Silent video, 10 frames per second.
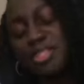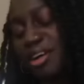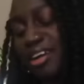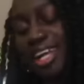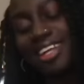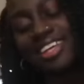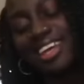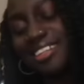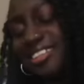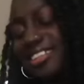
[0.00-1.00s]
sorry, I
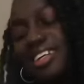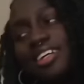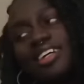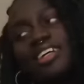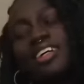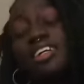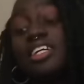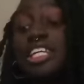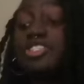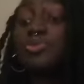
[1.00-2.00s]
can't.
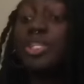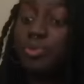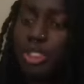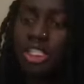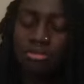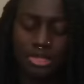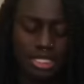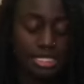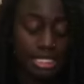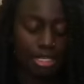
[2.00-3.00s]
Khadija, read the room.
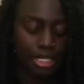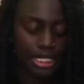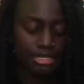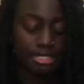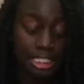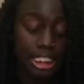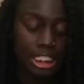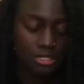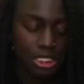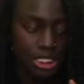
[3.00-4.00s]
This is serious. This is
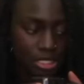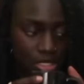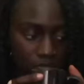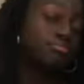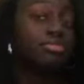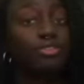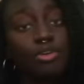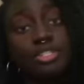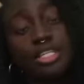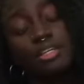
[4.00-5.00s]
serious.
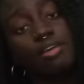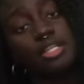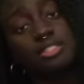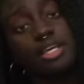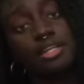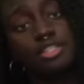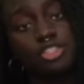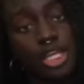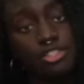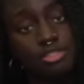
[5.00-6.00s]
Before T.D. Rice decided to
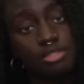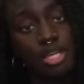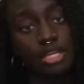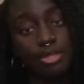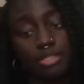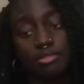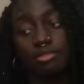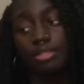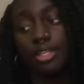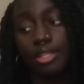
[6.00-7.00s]
change his name
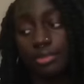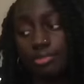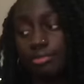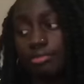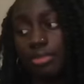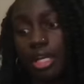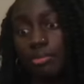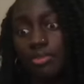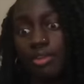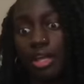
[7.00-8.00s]
and, you know,
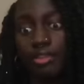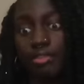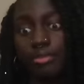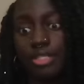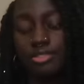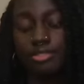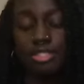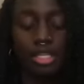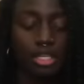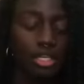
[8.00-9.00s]
become the father of
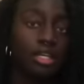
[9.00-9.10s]
minstrelsy,